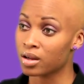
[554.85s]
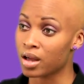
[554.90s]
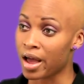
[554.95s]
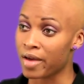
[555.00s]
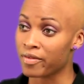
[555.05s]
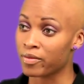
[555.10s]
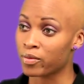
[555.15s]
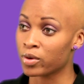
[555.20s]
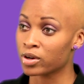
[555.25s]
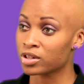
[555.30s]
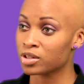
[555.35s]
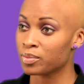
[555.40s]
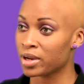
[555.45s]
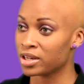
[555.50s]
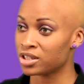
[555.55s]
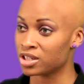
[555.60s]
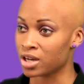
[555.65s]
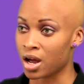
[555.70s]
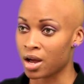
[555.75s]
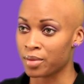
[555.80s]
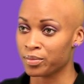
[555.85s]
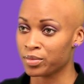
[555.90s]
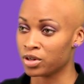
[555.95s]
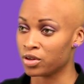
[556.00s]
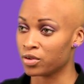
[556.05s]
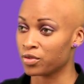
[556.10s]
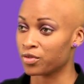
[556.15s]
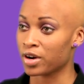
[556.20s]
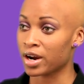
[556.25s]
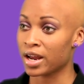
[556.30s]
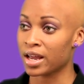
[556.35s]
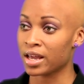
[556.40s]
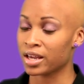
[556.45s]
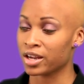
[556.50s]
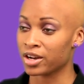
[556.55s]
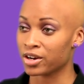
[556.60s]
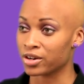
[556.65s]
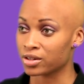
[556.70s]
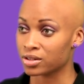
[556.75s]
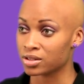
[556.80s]
I've worked at my job, you know, for eight
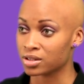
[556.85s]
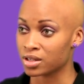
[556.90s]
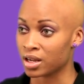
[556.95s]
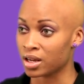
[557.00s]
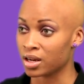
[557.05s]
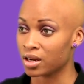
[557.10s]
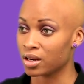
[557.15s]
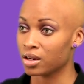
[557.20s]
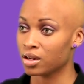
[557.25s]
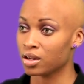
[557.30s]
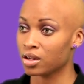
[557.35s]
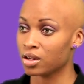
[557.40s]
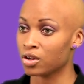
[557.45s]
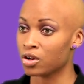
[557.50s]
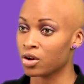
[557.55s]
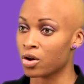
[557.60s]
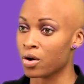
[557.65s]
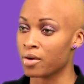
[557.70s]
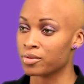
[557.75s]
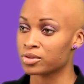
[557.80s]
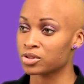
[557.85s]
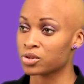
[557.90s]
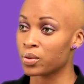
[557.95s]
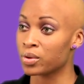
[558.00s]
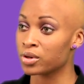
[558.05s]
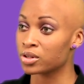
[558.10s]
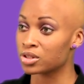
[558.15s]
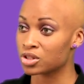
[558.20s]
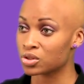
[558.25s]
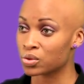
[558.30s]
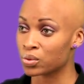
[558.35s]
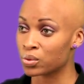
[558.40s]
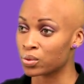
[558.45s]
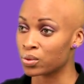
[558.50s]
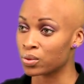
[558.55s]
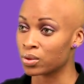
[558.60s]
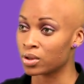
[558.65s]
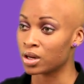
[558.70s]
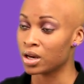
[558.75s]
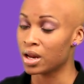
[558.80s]
years, and you know I was going to
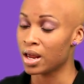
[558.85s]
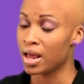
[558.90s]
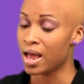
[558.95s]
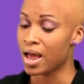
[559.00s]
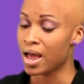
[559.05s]
school, and